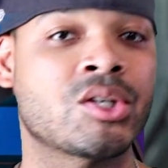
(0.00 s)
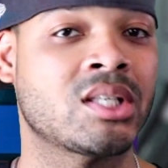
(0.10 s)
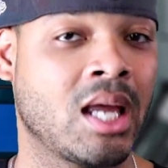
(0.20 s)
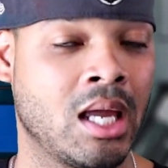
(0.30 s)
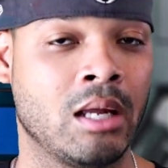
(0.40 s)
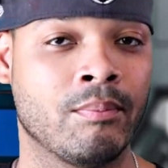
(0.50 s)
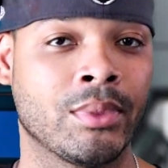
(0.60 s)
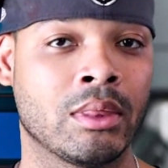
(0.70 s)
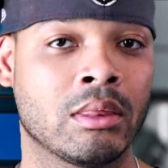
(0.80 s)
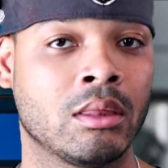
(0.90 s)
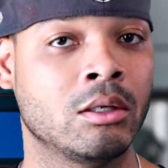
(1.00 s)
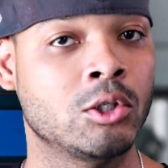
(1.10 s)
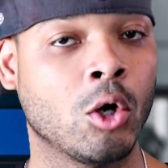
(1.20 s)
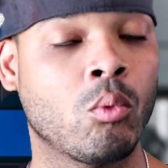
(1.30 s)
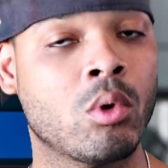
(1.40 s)
say,
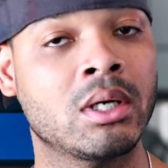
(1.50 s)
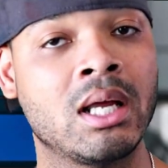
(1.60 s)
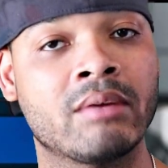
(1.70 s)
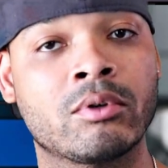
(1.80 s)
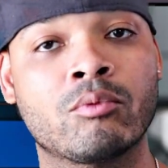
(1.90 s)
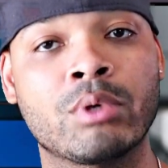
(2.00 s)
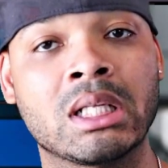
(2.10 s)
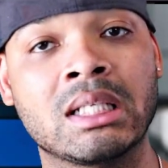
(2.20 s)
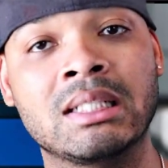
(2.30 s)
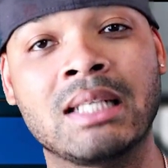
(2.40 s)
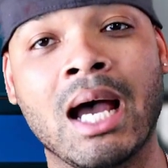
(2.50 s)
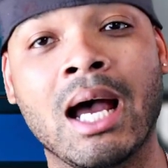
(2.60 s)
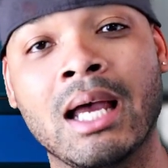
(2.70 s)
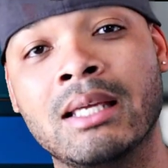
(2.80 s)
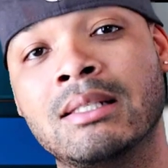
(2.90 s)
"No one ever really
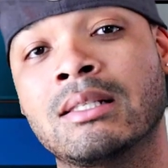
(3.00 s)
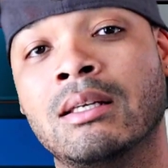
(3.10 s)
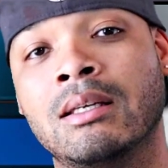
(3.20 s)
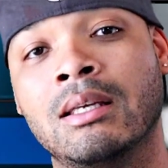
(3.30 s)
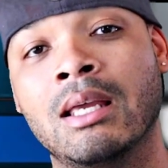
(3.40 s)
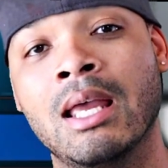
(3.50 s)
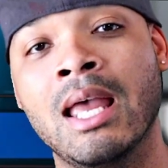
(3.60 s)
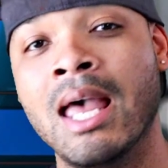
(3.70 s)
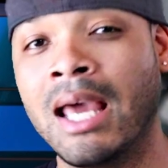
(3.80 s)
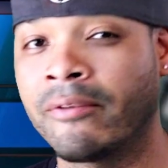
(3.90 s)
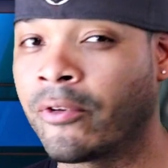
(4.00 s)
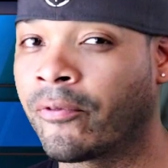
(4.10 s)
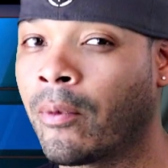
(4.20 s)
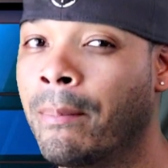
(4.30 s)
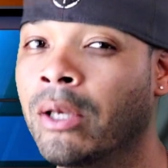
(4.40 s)
dies." And if you're
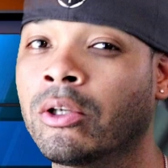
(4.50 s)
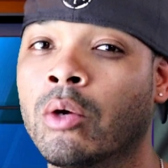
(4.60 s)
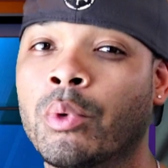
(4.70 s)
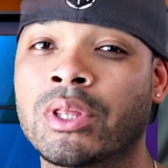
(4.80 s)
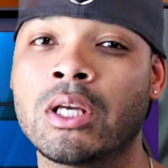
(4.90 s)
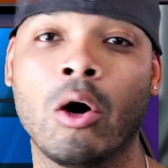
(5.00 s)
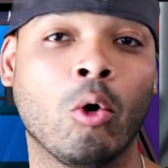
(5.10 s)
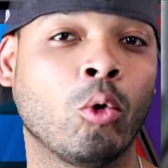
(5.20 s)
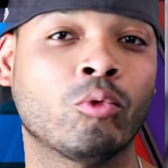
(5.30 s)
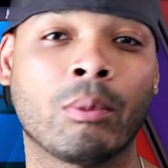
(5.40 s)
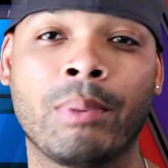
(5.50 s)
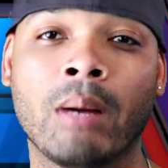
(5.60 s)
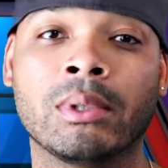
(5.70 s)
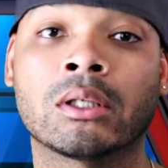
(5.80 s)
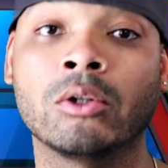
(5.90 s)
familiar with the old
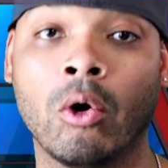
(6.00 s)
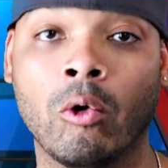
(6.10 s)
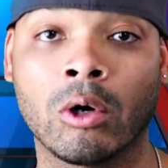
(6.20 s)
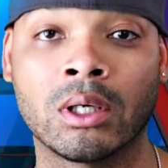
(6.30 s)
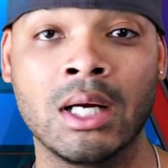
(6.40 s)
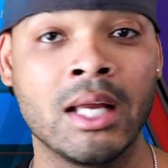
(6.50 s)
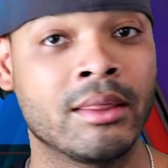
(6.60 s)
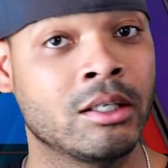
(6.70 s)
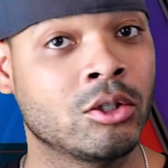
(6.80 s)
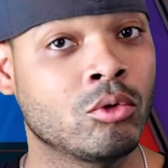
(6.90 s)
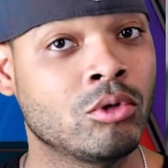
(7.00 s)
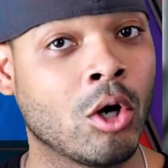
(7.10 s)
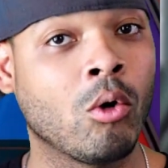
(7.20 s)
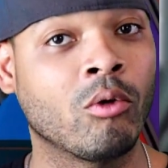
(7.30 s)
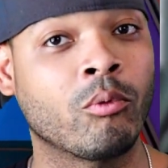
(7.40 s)
Republic lore, then you
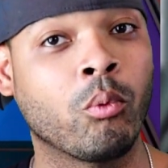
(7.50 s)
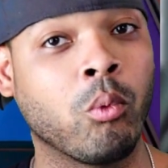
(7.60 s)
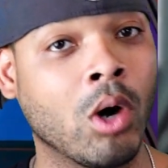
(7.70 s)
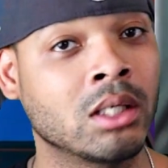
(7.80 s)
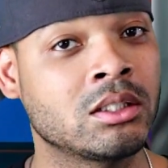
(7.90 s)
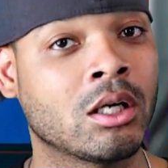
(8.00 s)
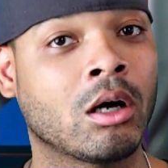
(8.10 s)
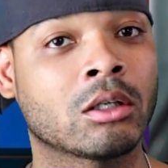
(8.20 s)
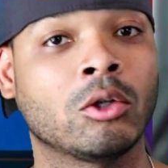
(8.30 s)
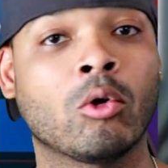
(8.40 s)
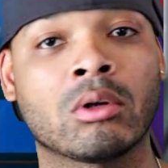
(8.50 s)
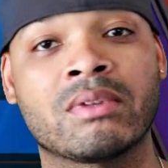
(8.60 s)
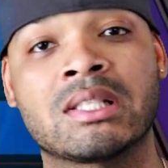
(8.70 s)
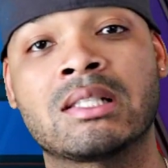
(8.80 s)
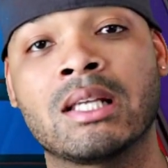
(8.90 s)
know of one Dark Lord
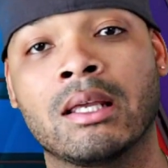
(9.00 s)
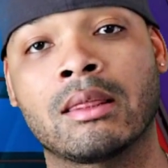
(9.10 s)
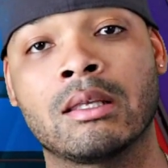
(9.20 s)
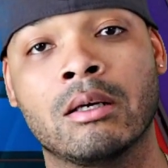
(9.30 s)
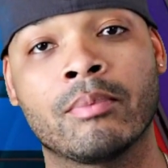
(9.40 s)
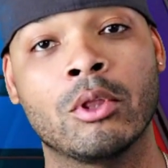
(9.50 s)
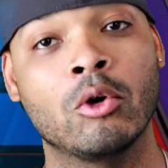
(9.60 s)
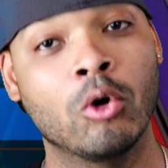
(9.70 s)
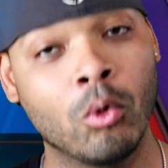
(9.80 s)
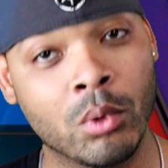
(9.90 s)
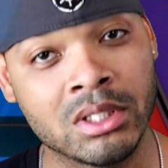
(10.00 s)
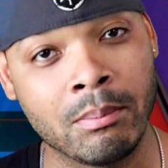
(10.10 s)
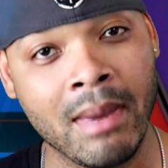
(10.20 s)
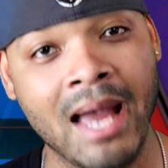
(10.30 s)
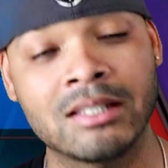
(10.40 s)
of the Sith who was
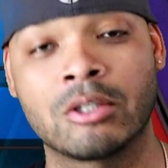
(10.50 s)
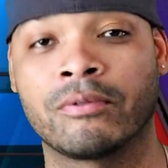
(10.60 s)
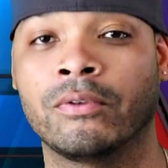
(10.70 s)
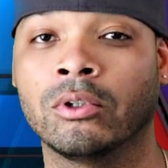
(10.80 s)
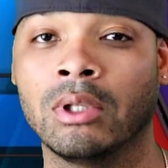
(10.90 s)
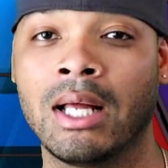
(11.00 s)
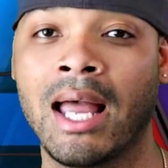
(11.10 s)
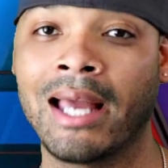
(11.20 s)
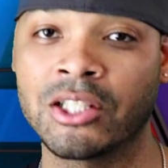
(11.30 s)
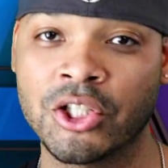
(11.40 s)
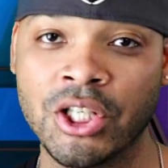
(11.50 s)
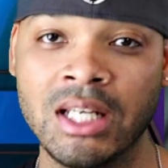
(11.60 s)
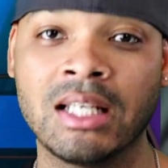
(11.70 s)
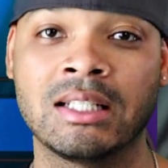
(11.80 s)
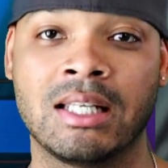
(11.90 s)
masterful at
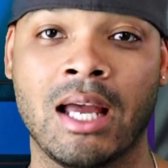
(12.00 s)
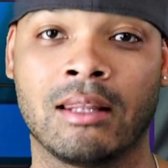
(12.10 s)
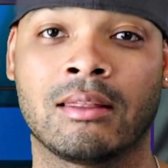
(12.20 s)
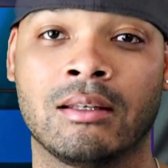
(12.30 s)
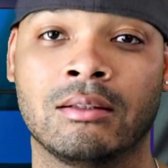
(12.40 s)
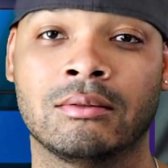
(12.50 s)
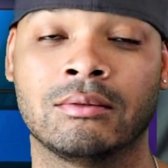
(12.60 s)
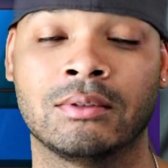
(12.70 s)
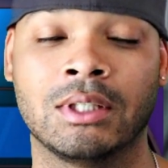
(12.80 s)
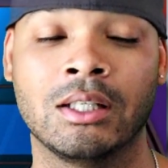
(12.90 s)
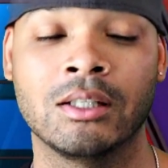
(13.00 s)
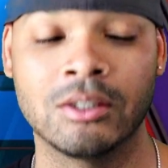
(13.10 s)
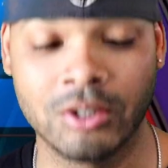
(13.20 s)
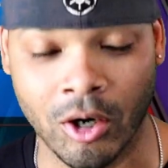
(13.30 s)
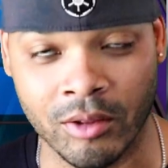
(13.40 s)
cheating death,
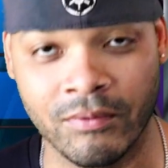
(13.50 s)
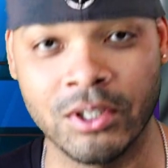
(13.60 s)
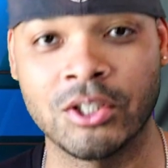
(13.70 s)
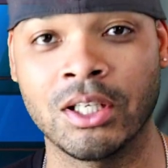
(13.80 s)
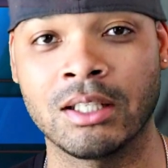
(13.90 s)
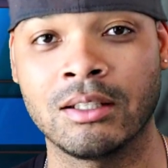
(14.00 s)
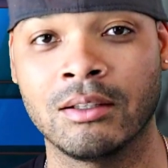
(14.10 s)
Darth Vitiate.